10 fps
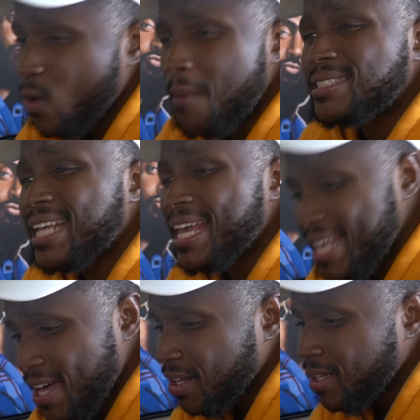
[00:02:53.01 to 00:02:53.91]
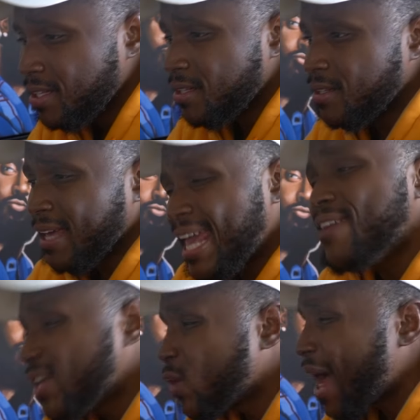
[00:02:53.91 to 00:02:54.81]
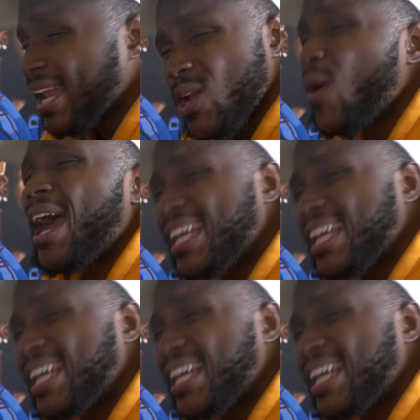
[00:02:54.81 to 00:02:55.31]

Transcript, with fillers: I'm gonna say yeah, even though I know I